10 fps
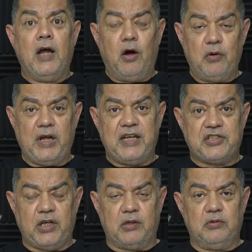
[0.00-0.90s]
Okay,
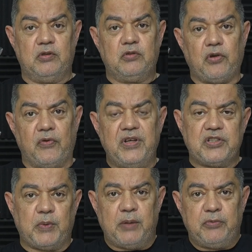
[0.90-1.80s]
so the
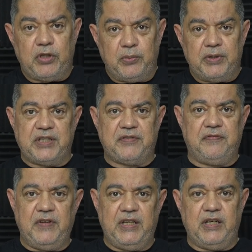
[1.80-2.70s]
reason why I'm doing this
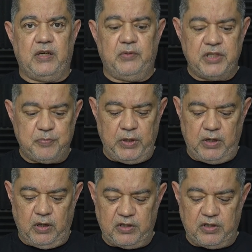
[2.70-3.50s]
video is because